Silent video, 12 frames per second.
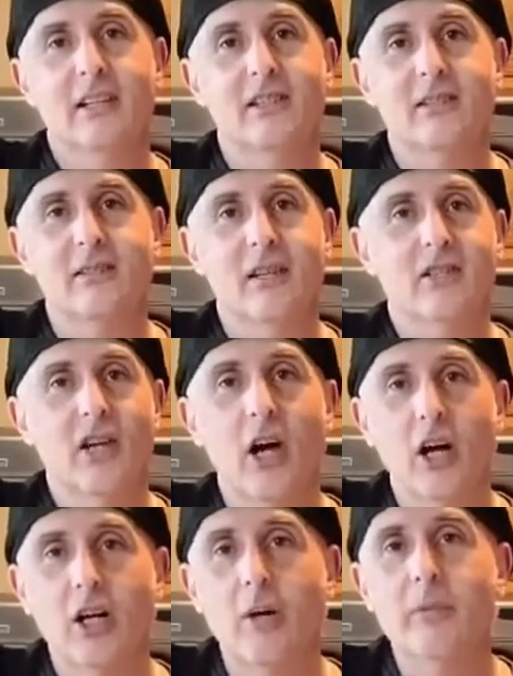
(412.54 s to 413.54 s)
It's
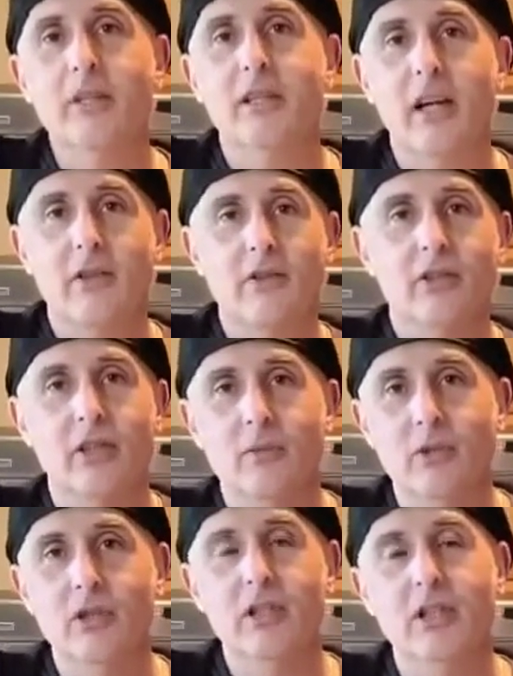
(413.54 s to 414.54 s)
all coming together, the
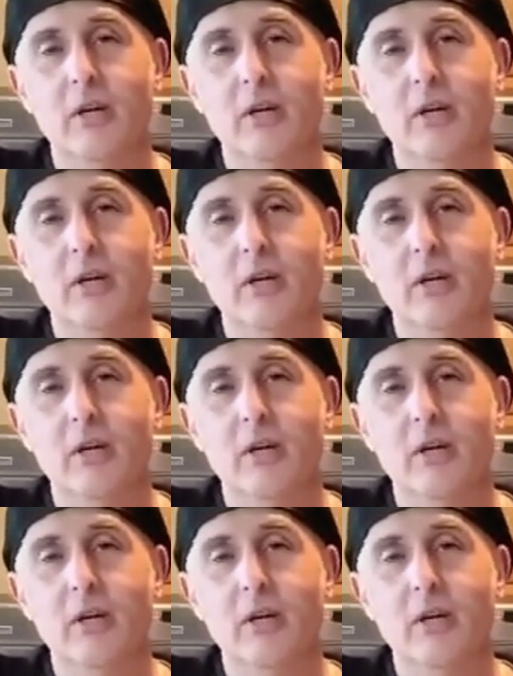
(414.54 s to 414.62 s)
community